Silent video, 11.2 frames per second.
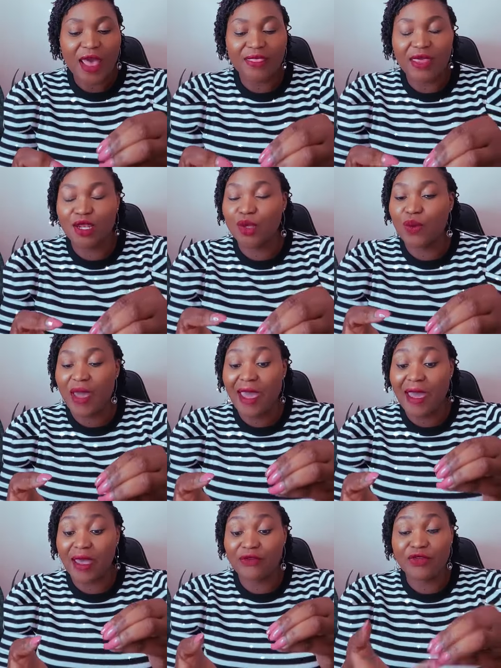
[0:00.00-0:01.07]
And then you
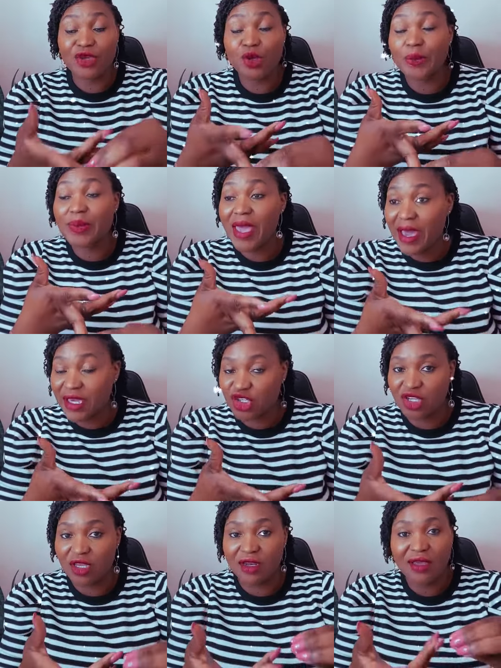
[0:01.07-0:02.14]
have your
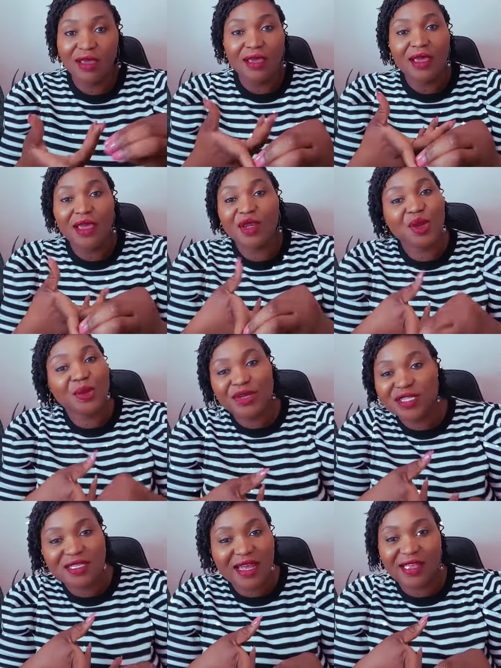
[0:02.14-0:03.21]
passion and your
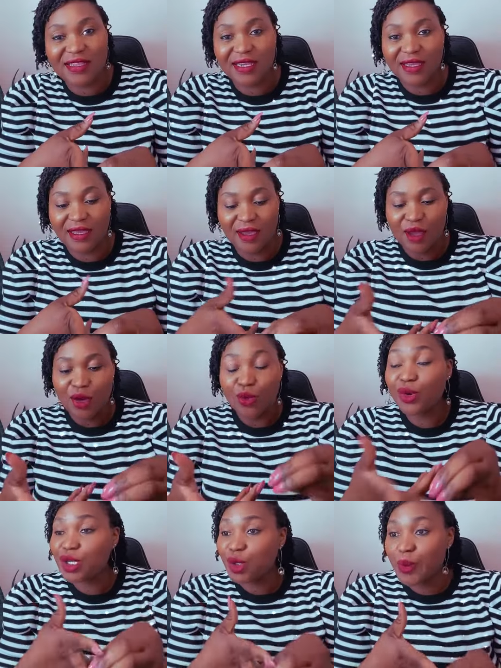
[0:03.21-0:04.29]
personality.
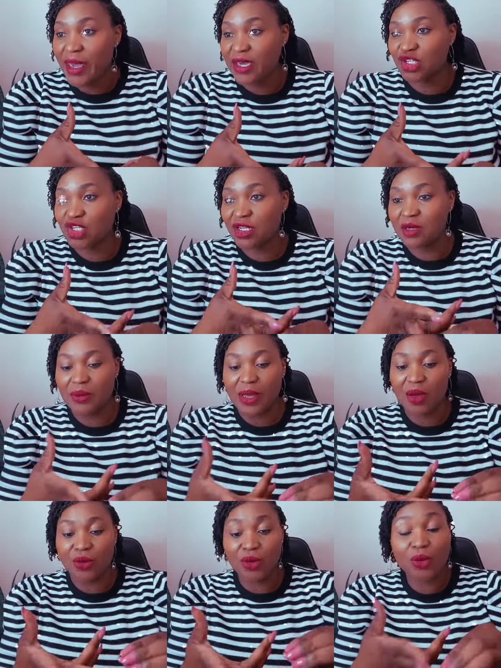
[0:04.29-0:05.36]
What are you passionate
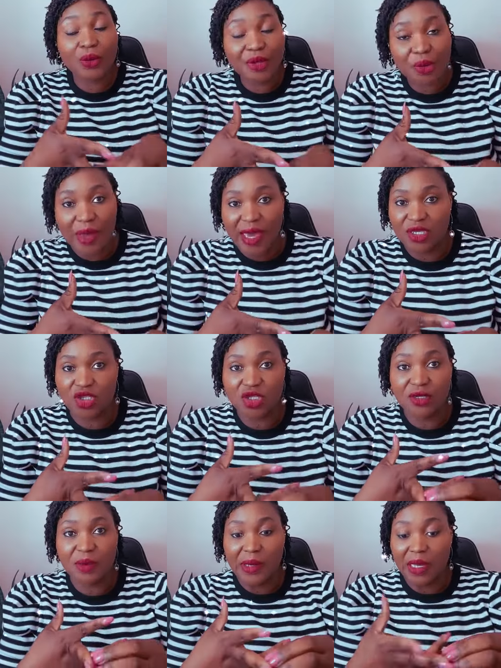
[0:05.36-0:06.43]
about? Who are you
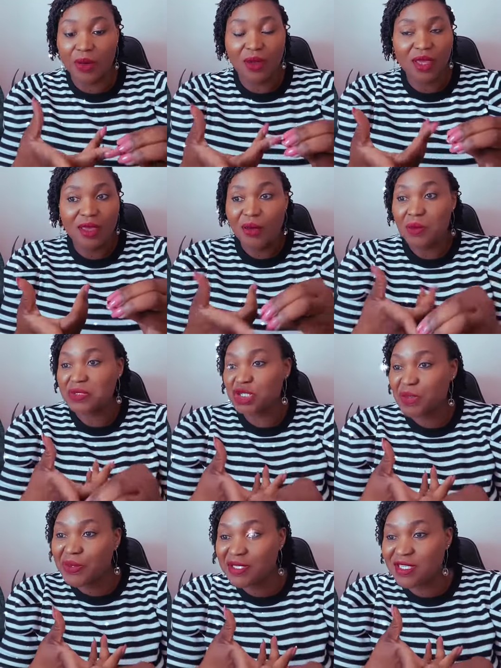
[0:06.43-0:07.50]
passionate about?
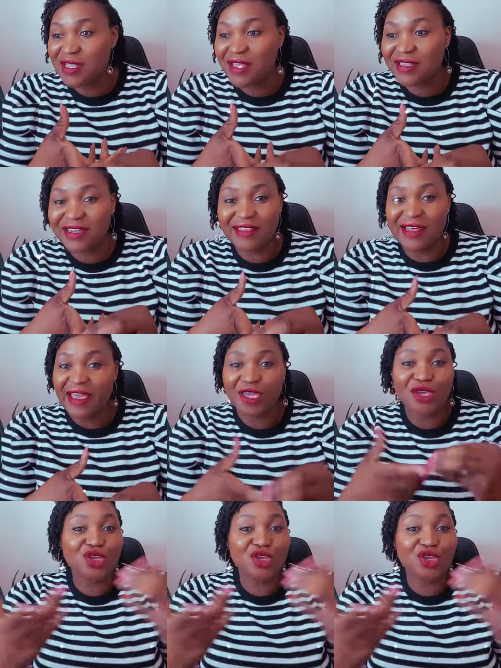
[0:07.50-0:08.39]
What's your personality like?